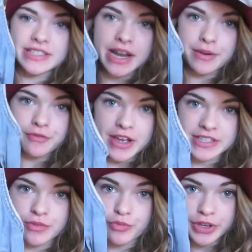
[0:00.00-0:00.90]
this denim
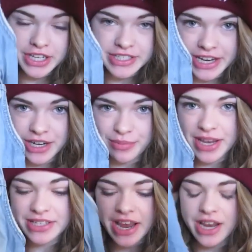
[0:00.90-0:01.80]
vest, and I'm really excited
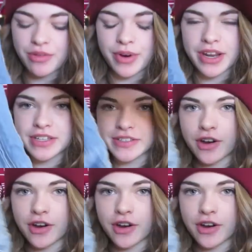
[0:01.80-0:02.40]
because I can wear this